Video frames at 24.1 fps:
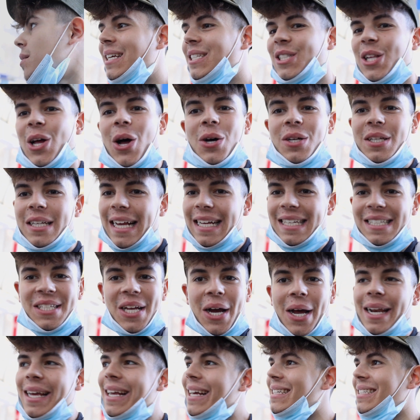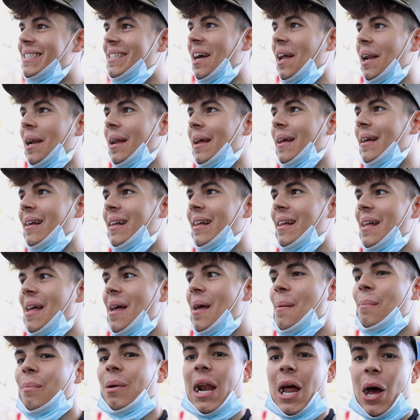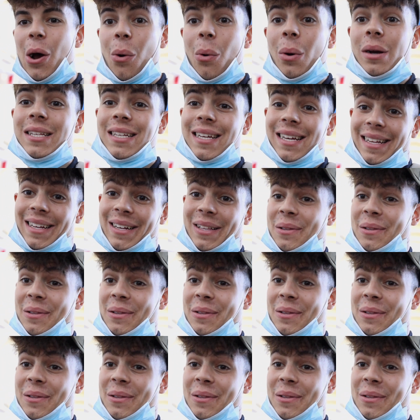As long as it gets done, it gets done. But I always cut it